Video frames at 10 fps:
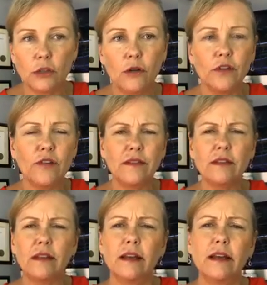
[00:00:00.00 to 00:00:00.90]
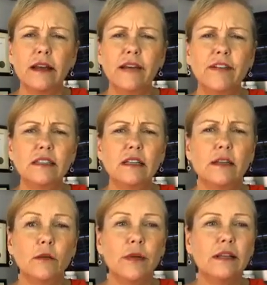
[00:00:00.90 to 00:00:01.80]
So if you find that if it's a
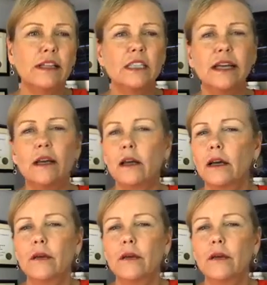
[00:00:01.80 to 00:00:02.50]
little bit, let's say